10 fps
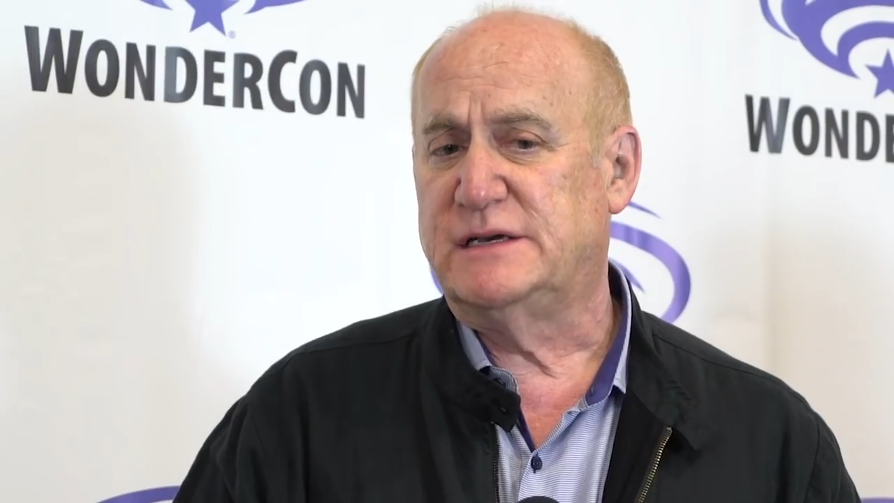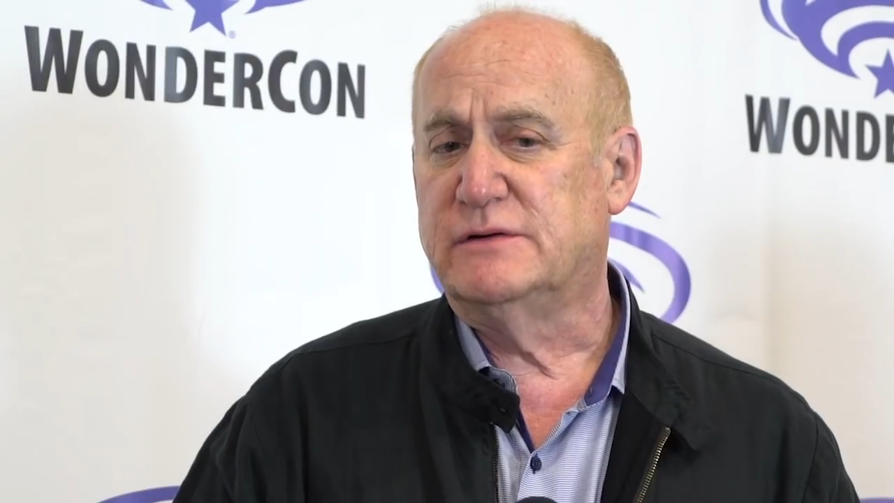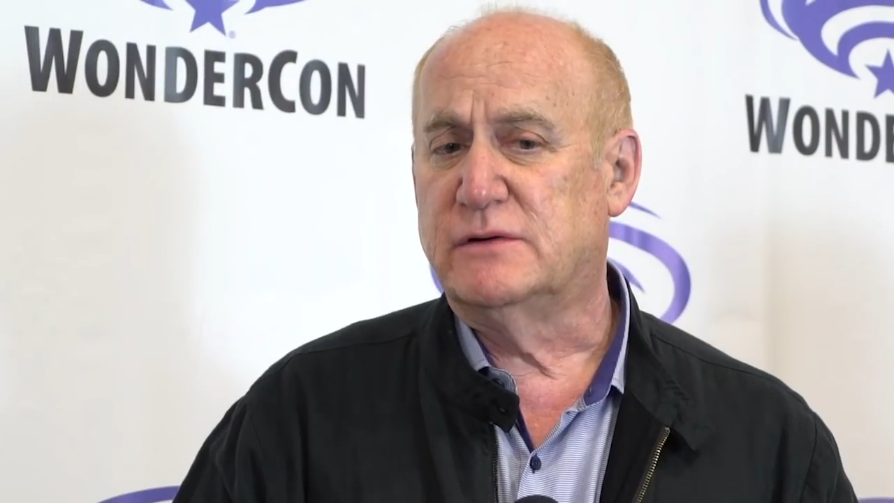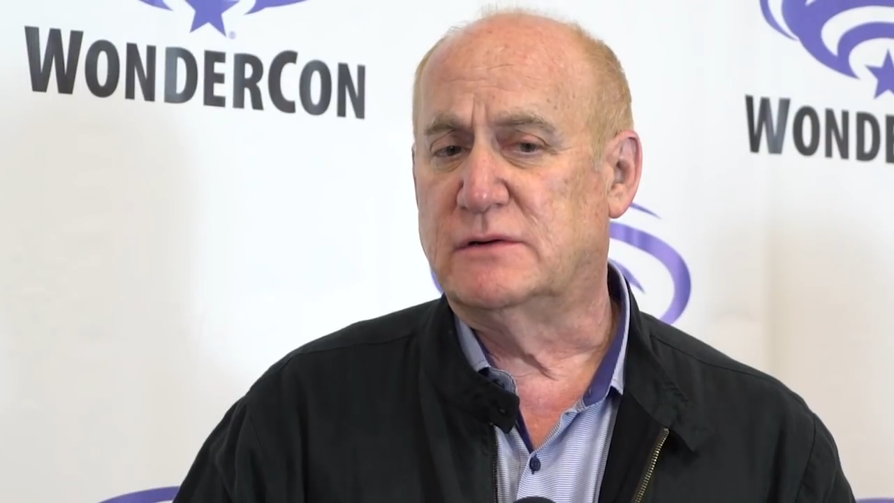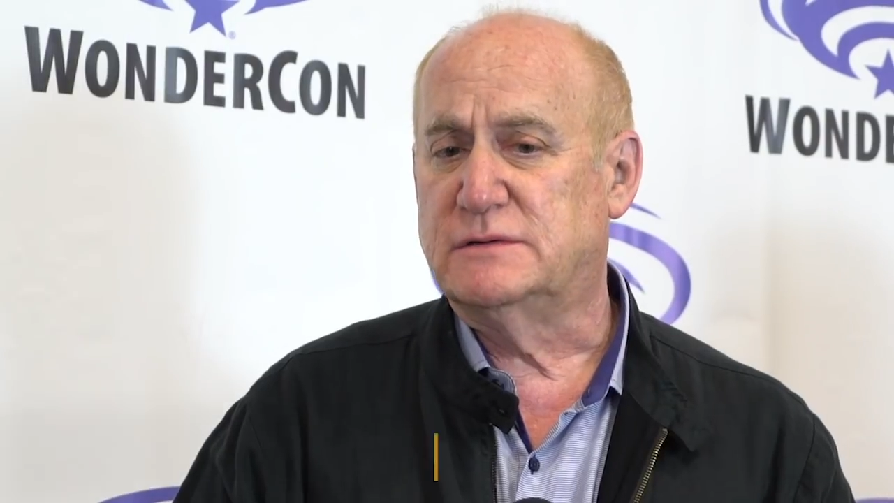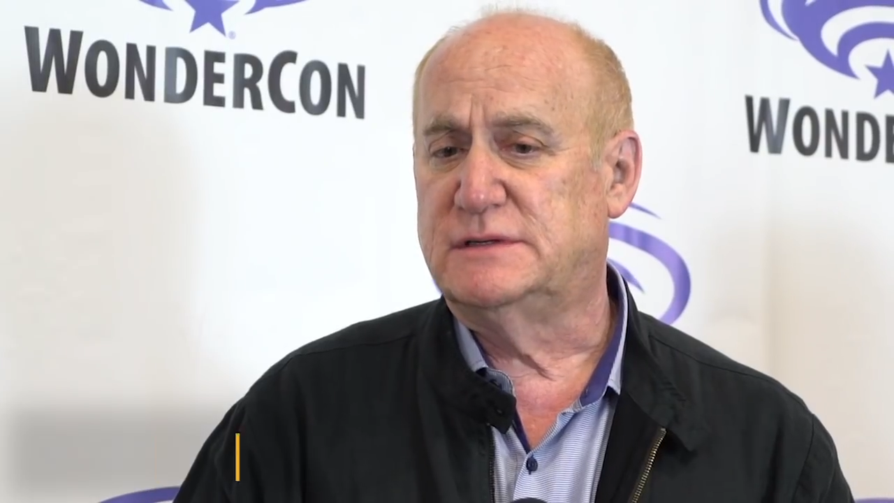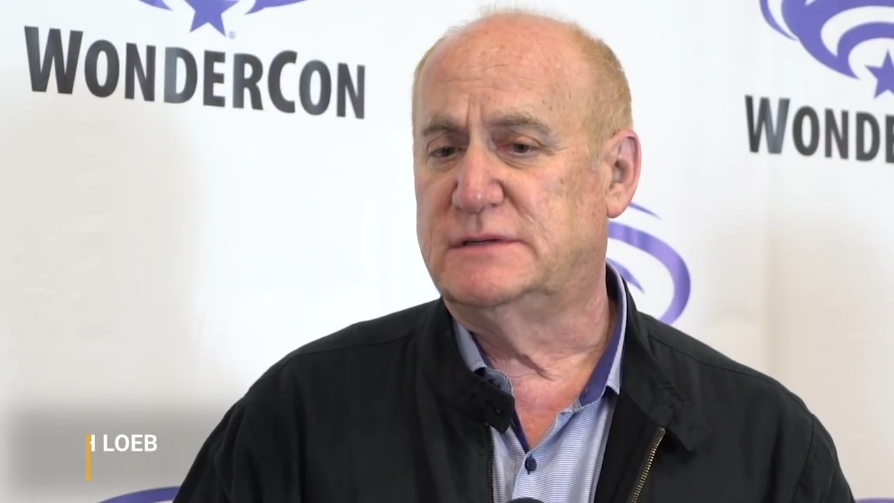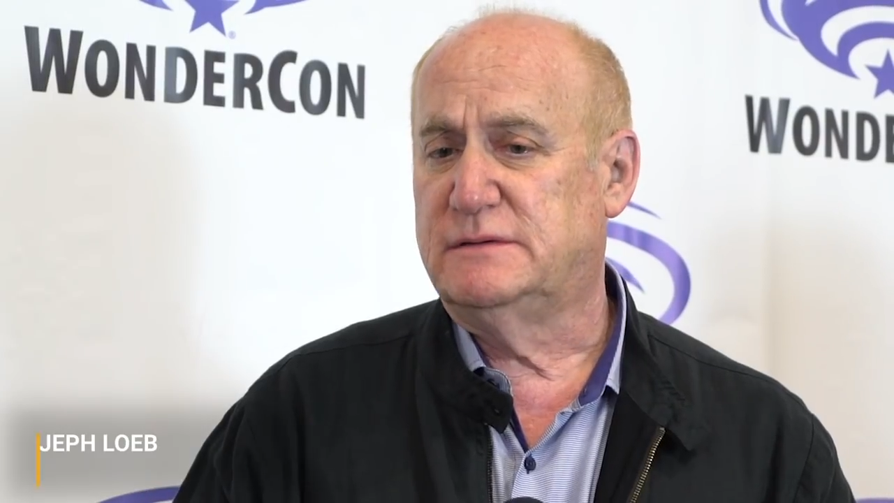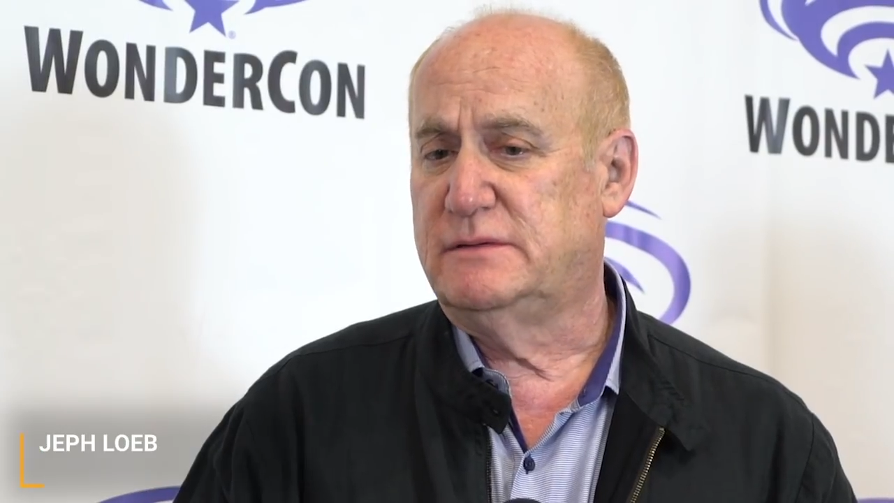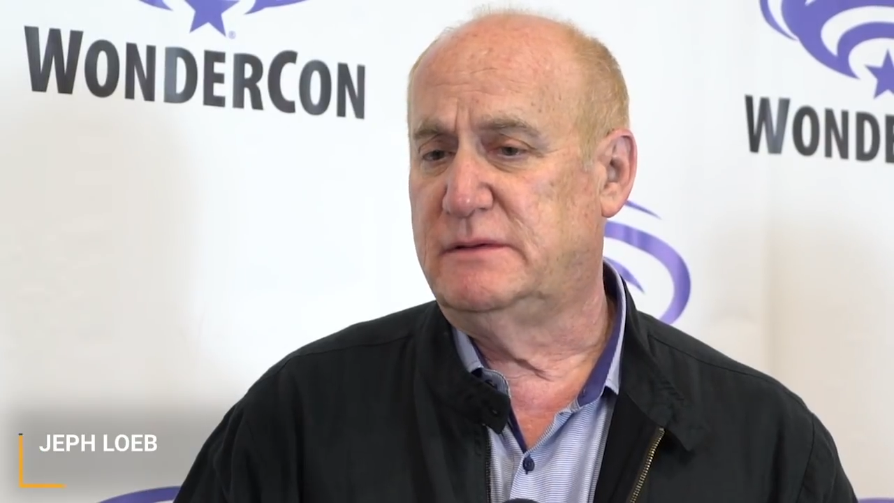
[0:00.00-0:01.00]

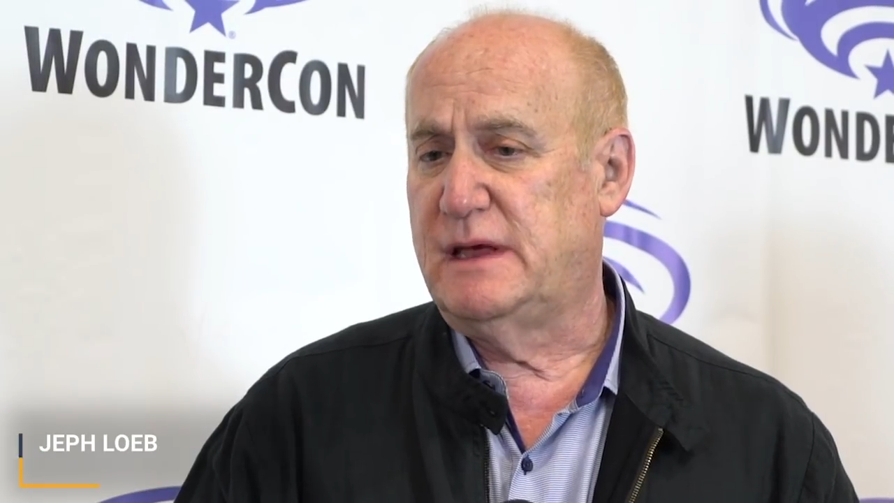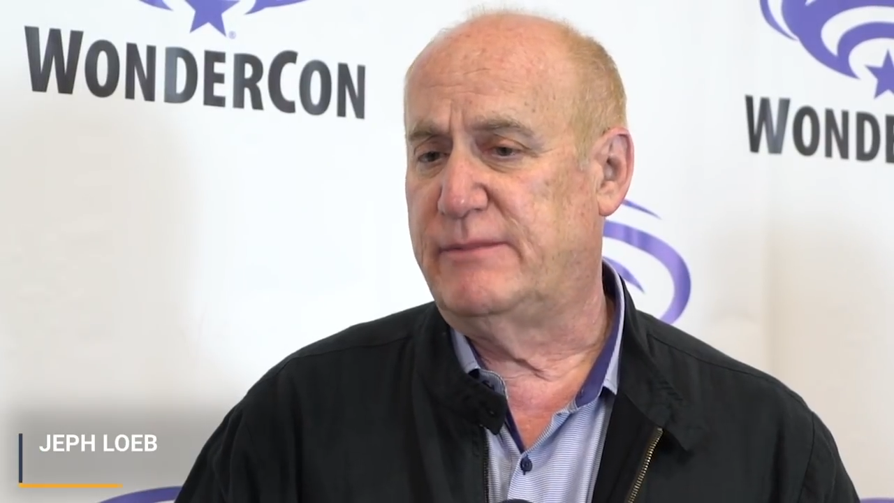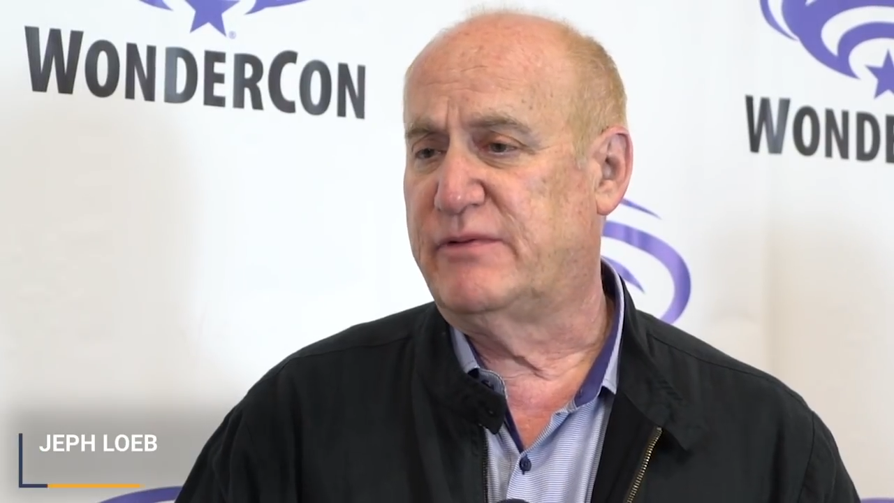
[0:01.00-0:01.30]
heroes, they